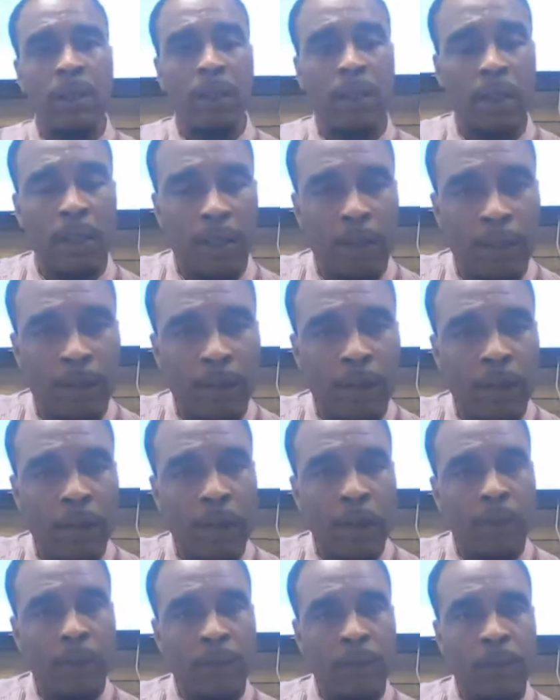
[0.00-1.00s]

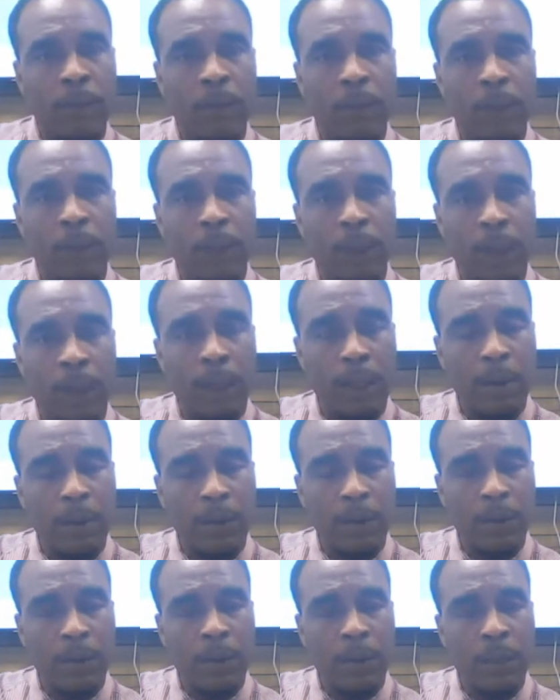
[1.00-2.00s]
of, being able
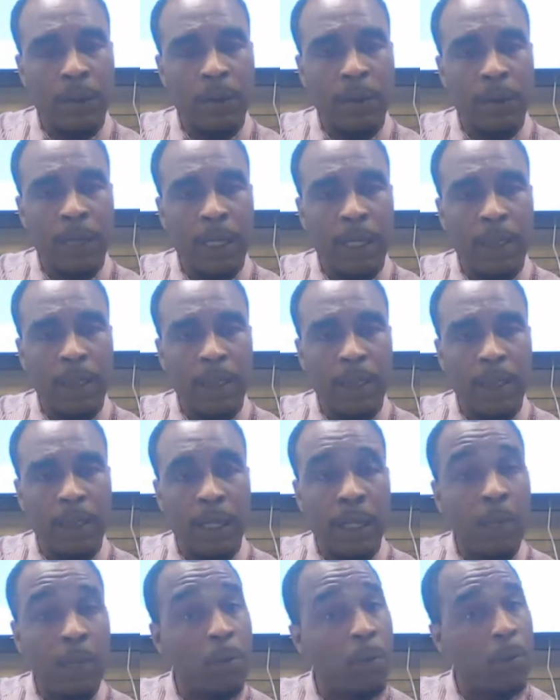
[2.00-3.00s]
to impact a
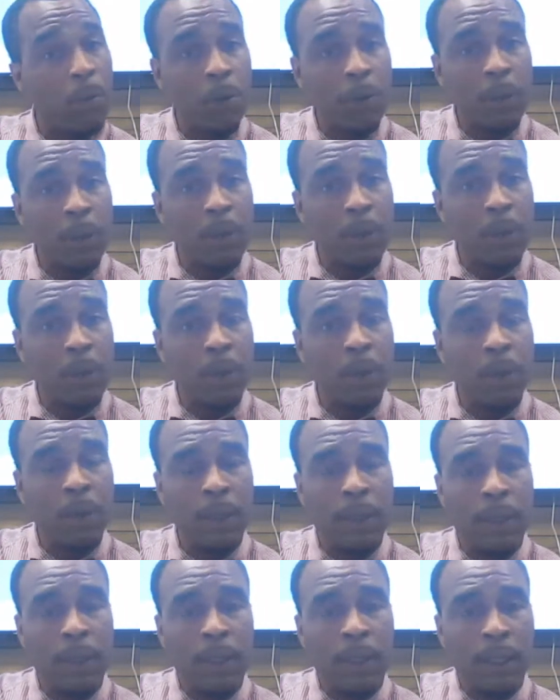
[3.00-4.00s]
lot more people.
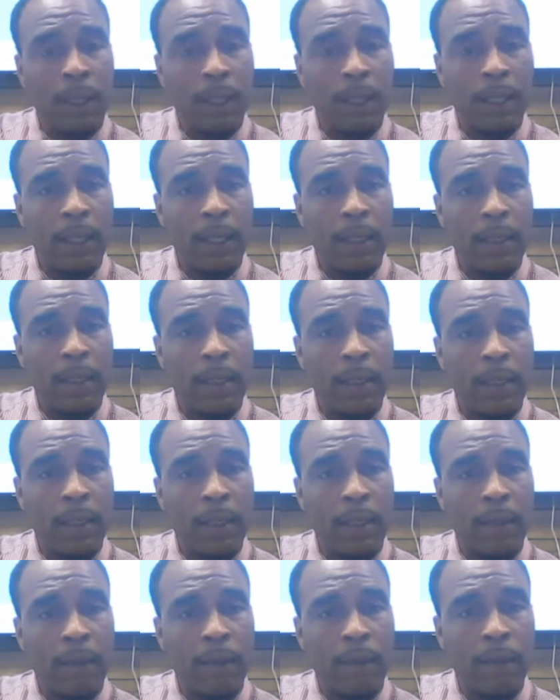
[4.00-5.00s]
And,
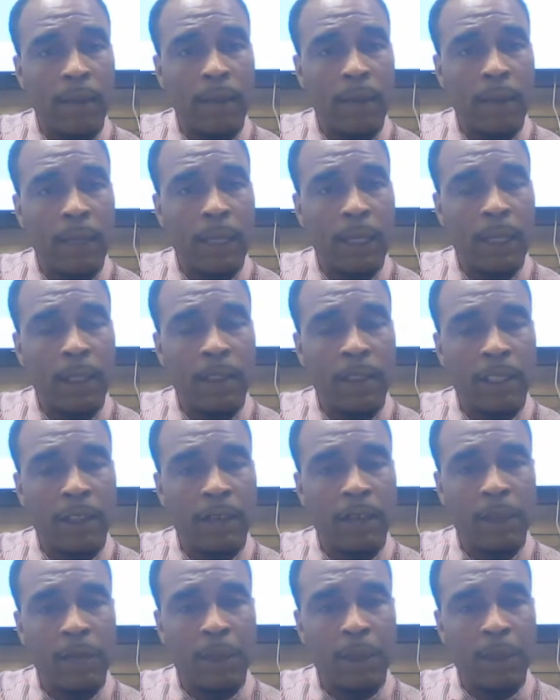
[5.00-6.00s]
and I'll
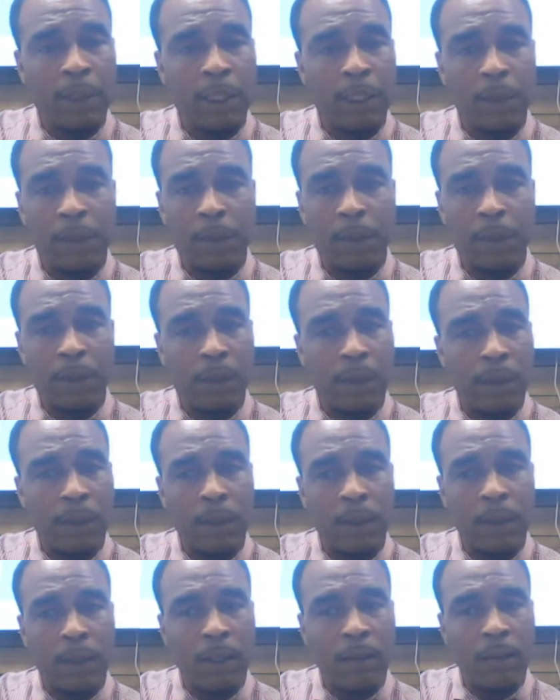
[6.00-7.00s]
definitely be
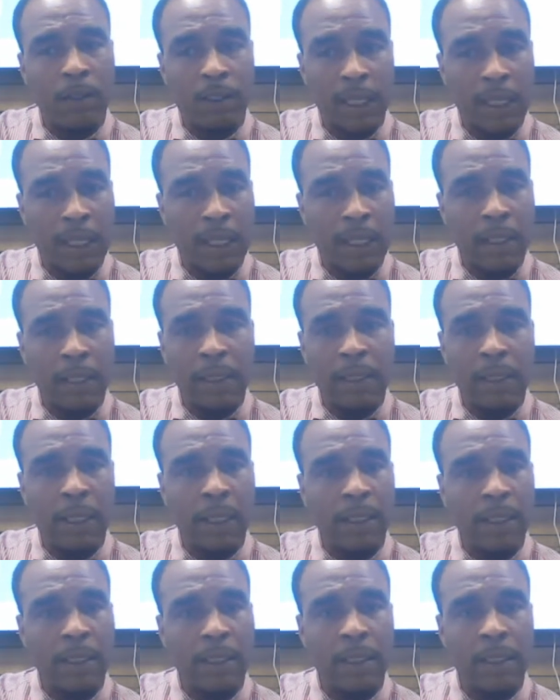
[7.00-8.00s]
staying
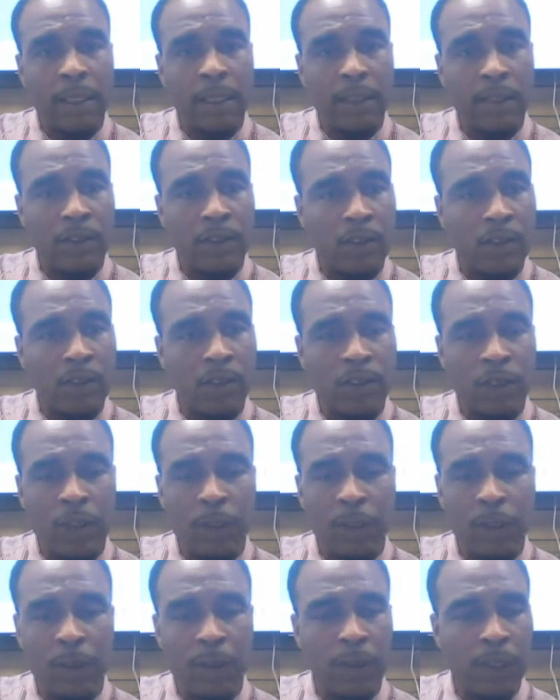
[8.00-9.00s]
connected. I'll still
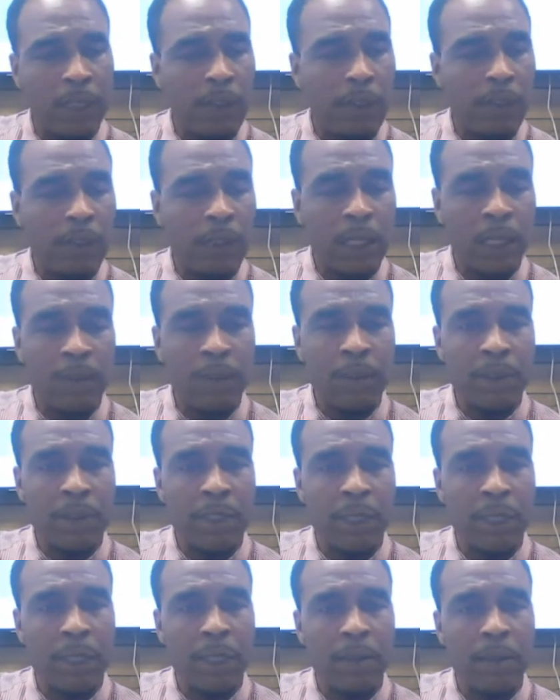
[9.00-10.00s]
jump on here time to
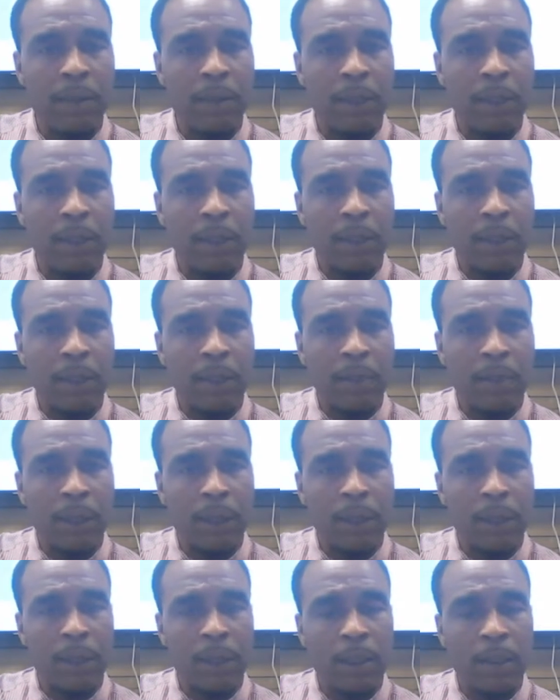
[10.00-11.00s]
time,
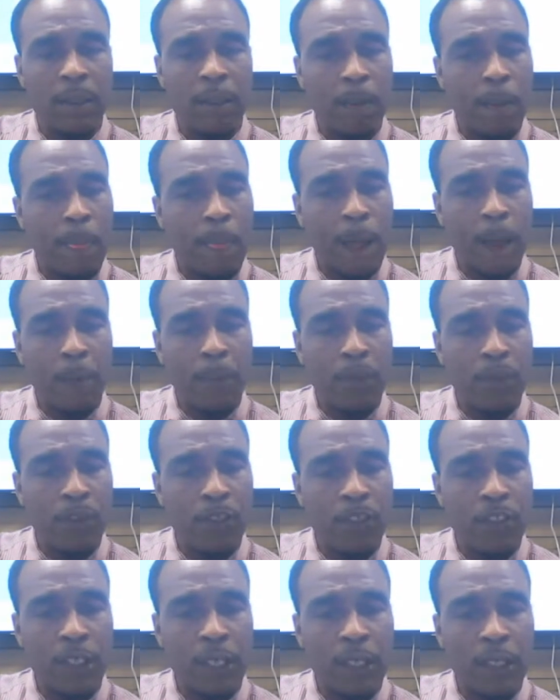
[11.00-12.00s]
but I
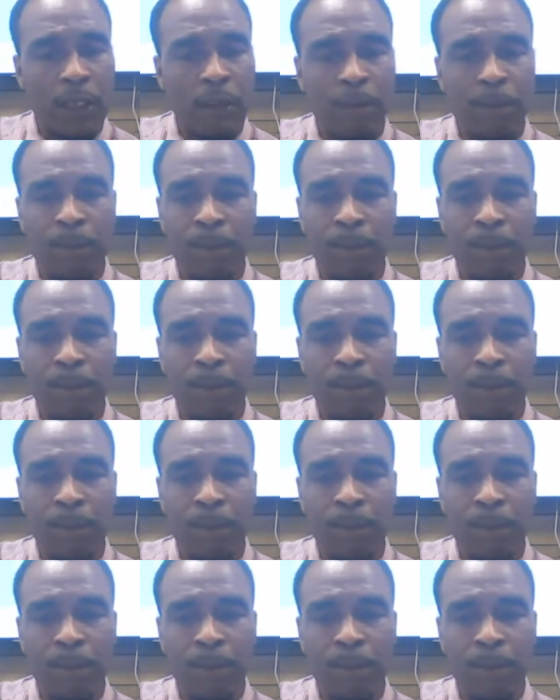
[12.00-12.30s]
appreciate it.